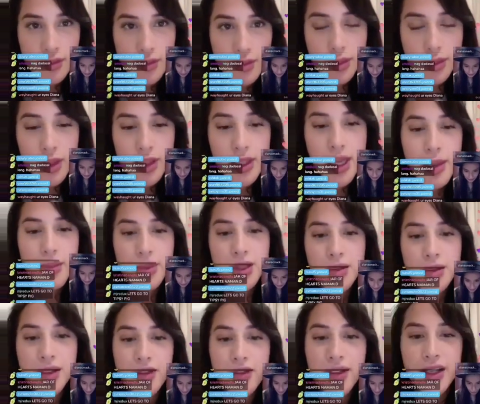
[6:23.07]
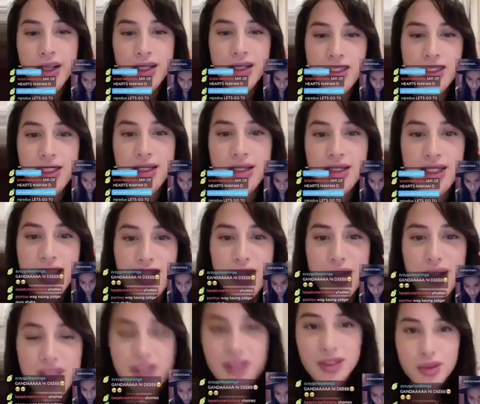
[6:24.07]
What time should we finish this day?
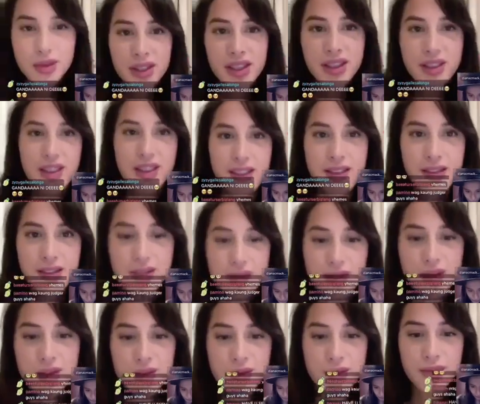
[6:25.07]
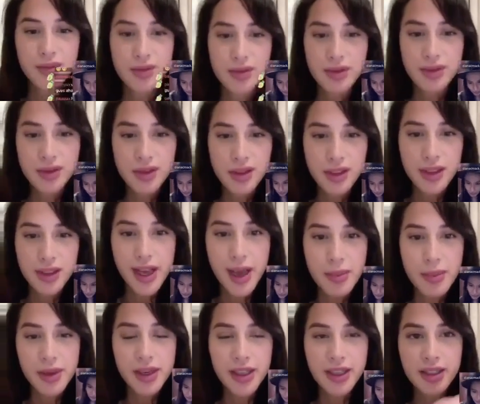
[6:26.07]
Should we
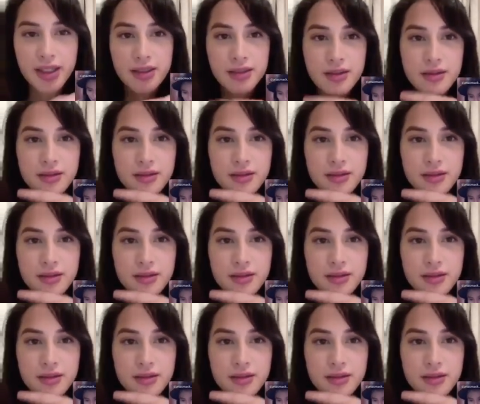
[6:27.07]
cap it at?